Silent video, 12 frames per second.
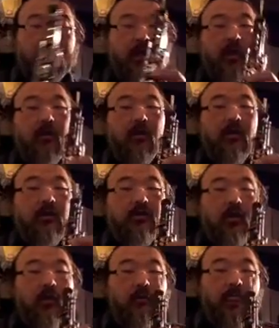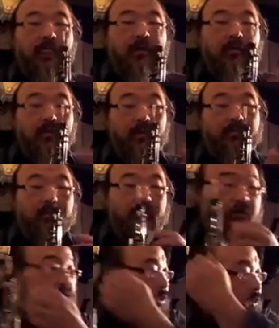Okay, so let me
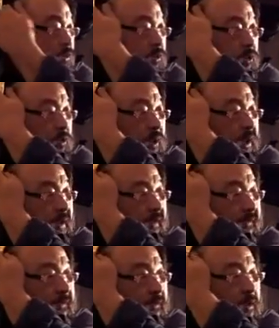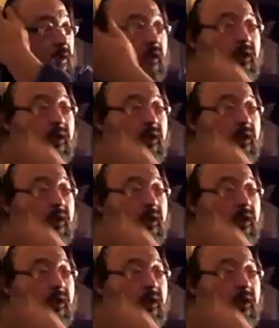show you if